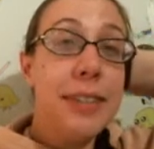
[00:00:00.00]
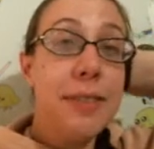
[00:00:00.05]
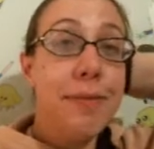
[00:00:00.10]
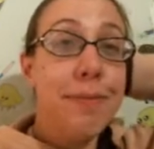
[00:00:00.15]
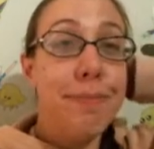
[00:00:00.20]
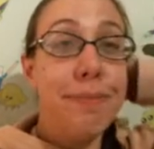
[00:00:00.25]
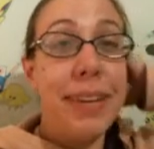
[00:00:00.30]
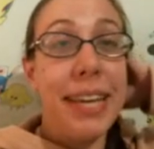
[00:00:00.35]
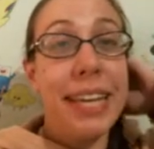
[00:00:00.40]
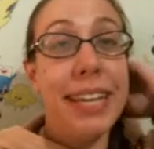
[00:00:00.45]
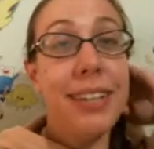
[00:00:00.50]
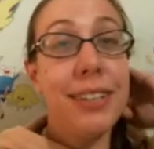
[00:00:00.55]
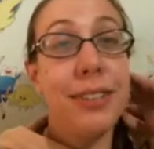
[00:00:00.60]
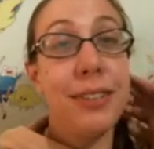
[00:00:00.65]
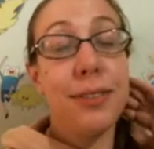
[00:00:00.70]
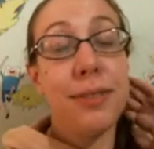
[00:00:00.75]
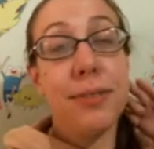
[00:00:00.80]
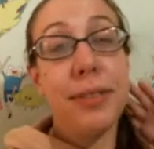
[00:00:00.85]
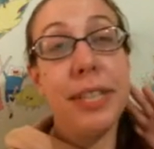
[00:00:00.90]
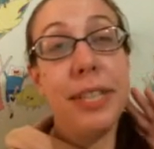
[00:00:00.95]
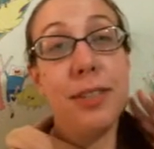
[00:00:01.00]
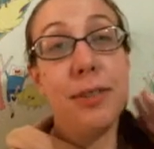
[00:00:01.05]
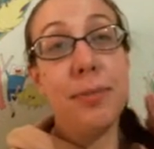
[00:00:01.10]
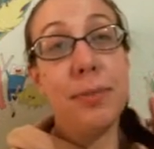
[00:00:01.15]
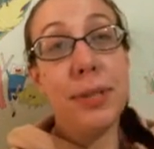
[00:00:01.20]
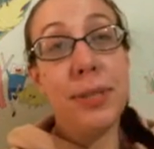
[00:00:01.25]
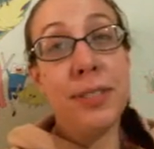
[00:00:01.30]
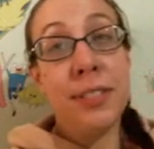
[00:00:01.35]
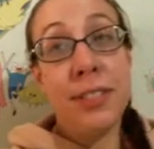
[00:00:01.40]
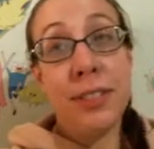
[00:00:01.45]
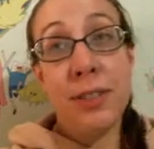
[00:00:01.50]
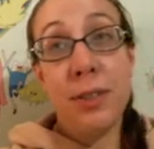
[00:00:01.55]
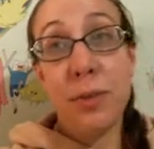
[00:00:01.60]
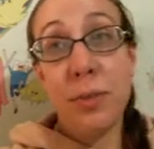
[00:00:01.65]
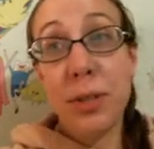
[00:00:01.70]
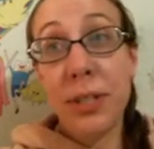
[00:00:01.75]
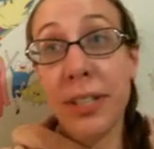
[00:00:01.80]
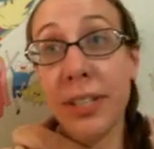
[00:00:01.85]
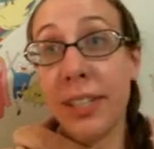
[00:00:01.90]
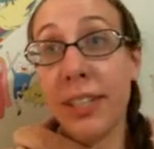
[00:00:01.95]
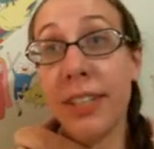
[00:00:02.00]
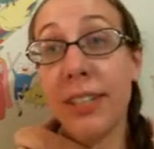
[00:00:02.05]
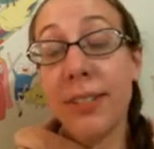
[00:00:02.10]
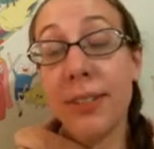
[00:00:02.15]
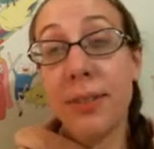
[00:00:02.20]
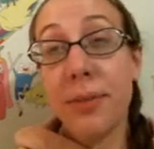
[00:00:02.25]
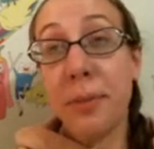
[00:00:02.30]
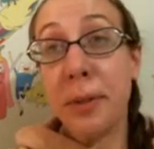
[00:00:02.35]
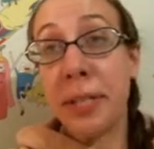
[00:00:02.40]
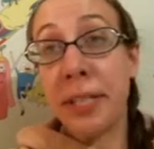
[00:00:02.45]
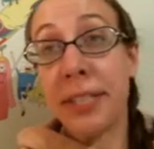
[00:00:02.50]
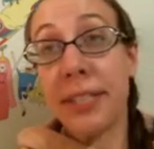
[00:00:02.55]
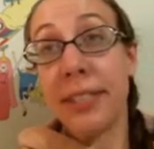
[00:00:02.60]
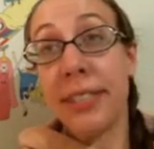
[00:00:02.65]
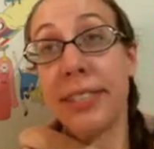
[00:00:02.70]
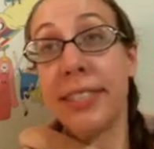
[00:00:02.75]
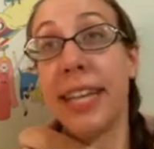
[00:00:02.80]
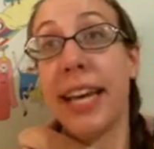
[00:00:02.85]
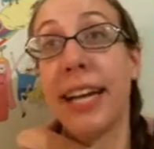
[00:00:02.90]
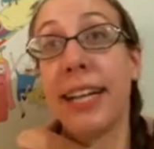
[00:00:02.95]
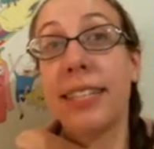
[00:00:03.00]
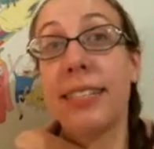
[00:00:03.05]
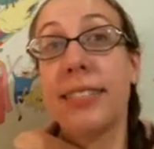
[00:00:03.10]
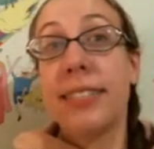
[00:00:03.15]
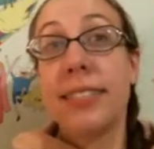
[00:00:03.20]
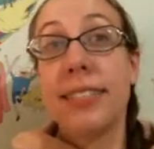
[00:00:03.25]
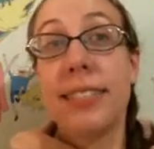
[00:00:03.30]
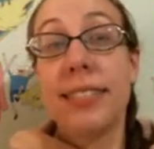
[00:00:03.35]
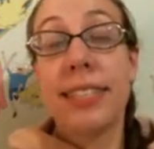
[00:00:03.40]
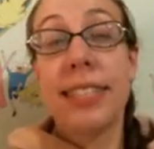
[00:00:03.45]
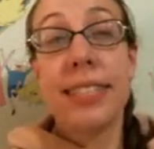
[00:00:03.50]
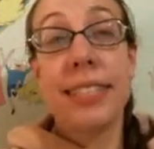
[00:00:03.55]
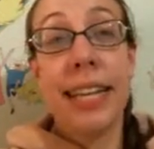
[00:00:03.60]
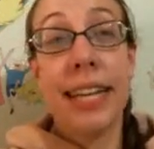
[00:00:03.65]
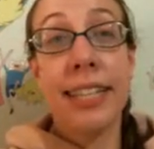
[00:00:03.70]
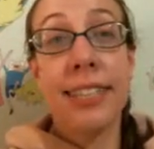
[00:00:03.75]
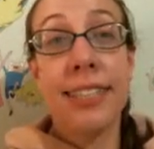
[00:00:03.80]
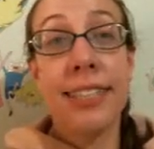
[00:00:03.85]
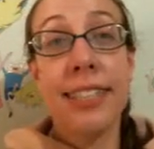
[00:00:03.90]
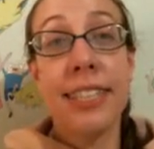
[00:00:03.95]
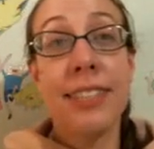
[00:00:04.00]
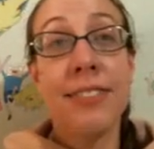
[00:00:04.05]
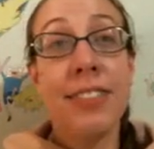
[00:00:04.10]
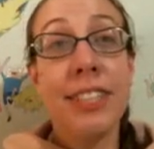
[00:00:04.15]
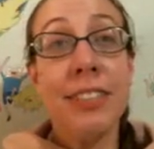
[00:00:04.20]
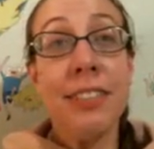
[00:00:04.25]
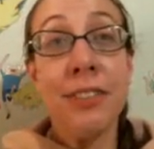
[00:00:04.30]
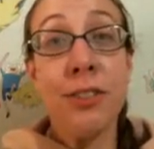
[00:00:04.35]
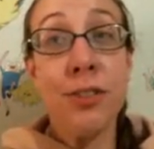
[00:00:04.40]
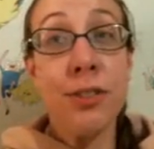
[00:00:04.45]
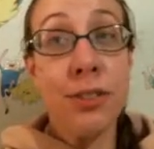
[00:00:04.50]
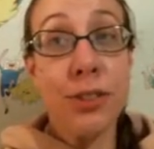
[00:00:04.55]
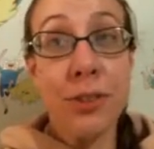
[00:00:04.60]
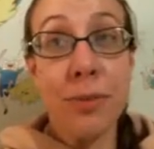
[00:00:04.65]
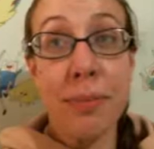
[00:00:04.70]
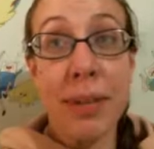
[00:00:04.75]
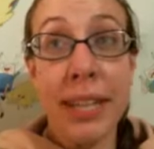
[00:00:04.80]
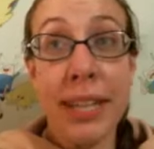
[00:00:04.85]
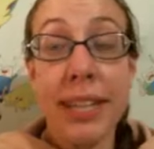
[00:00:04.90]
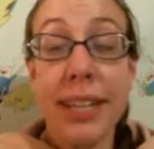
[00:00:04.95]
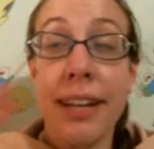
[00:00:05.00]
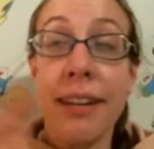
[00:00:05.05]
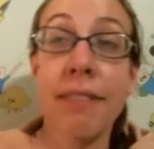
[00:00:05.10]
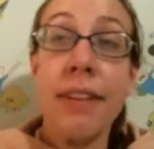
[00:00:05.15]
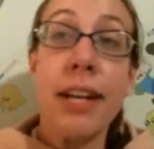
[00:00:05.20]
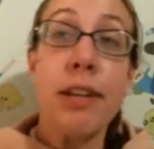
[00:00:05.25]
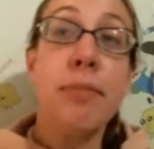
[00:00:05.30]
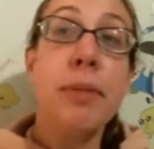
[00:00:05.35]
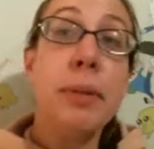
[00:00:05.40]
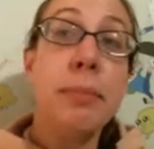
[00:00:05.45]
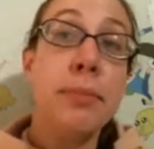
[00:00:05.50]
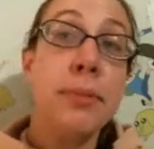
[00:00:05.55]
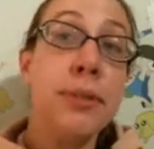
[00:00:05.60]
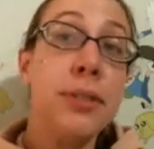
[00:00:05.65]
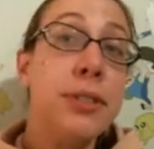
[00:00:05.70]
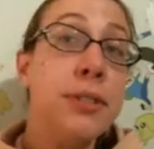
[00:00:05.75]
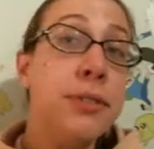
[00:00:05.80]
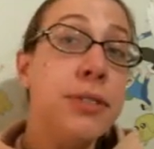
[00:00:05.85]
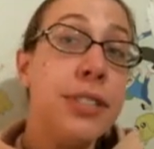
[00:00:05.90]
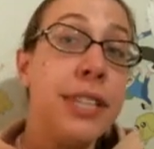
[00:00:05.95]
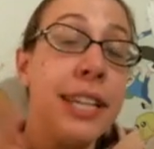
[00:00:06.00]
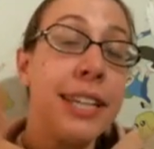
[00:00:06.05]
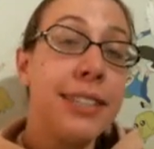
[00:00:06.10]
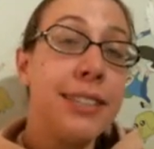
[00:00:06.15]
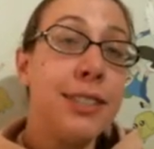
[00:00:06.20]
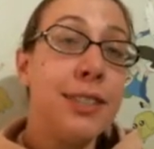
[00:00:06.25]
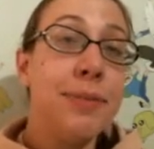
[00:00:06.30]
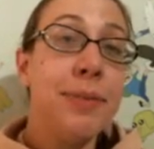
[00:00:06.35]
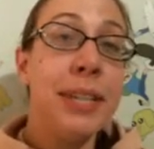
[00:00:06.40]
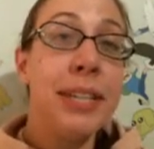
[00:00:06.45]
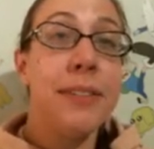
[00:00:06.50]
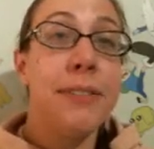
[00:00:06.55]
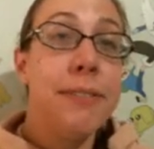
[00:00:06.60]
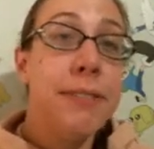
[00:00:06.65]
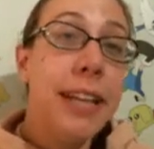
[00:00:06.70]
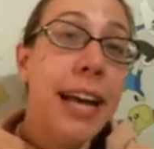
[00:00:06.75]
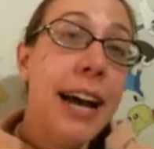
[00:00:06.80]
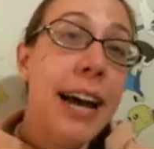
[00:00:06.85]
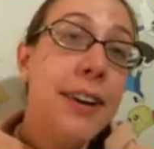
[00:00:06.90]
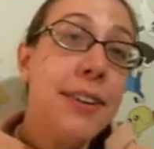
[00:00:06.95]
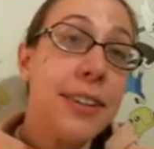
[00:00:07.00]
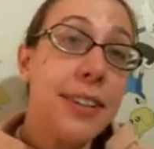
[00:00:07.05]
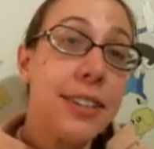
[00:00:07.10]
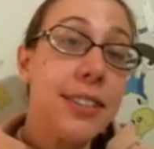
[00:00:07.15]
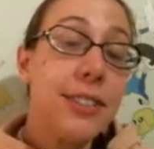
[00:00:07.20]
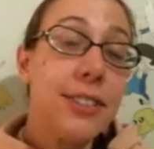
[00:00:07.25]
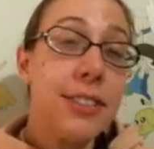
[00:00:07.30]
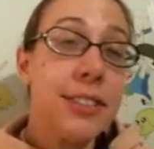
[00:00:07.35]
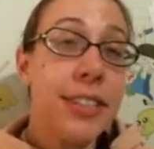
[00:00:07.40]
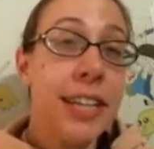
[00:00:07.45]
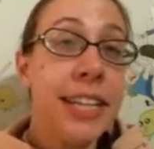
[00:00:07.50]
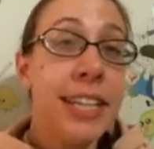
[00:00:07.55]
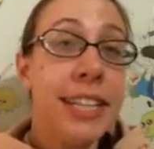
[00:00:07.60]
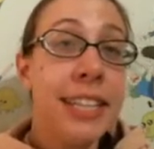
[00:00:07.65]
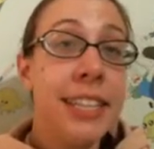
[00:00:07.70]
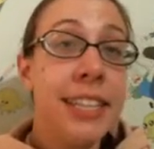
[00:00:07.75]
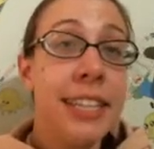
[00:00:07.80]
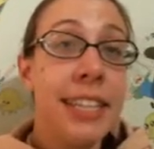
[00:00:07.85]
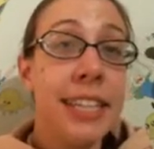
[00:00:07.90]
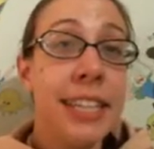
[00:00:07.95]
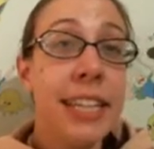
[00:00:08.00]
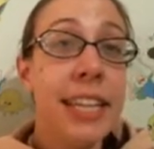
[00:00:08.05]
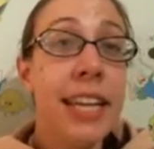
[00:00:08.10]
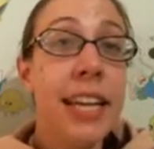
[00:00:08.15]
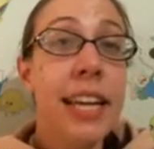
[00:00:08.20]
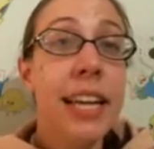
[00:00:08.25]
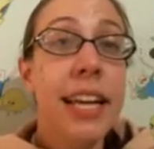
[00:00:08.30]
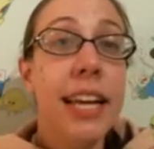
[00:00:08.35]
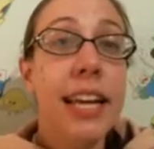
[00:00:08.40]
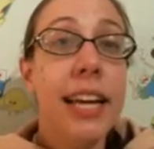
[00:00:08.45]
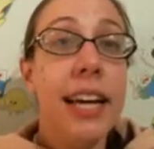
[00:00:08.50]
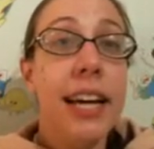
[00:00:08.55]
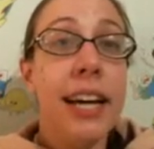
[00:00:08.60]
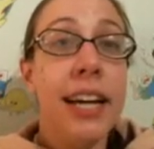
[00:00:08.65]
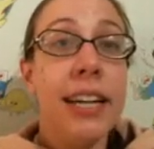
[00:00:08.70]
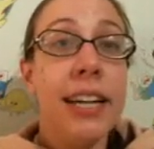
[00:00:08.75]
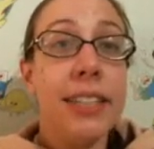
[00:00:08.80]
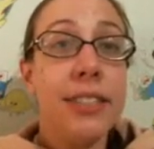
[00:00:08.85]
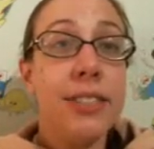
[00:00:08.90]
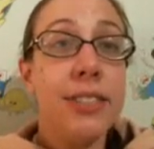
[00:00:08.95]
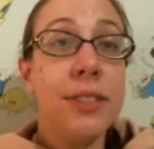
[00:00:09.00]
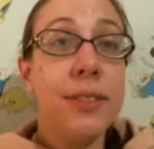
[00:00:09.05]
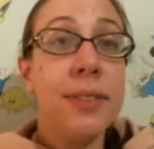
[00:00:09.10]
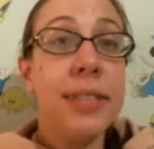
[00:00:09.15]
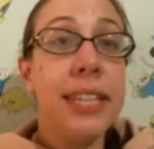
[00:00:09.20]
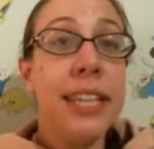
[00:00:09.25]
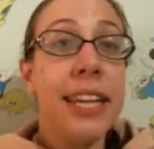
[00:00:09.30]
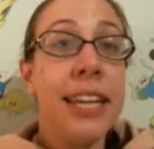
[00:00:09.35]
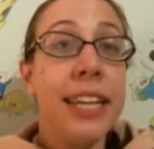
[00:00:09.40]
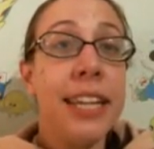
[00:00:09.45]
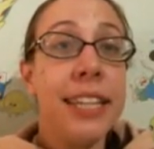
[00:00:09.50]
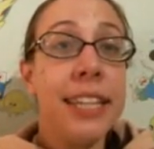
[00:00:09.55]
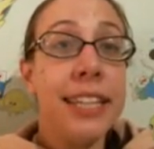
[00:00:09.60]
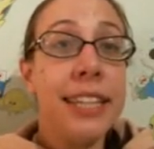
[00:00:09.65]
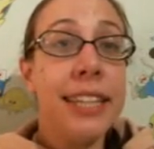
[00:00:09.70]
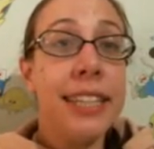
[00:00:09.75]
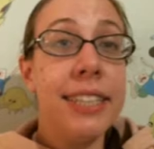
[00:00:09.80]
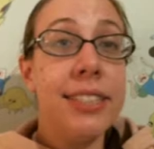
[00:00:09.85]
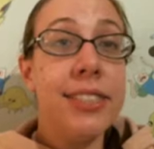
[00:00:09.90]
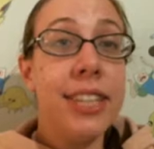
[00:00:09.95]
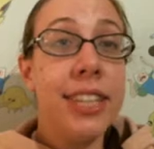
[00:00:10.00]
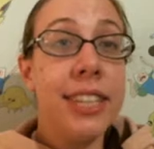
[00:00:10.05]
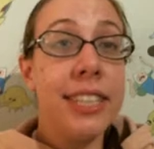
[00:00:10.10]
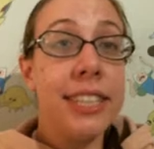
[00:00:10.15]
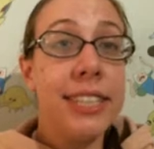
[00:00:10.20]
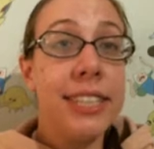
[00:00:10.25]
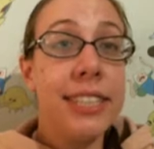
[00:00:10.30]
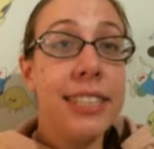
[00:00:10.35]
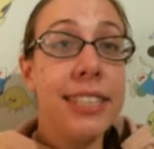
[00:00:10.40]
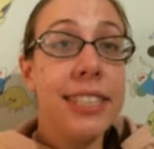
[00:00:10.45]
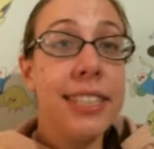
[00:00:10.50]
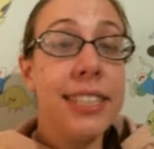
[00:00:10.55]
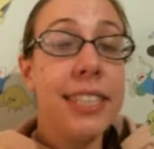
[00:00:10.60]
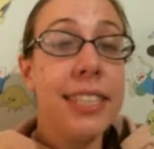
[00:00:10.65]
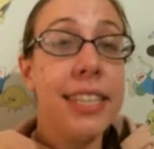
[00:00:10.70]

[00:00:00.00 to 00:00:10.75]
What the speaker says: make a readable word with the text. The text can be used to make, I've had people use text to make flowers or anything. So we can adjust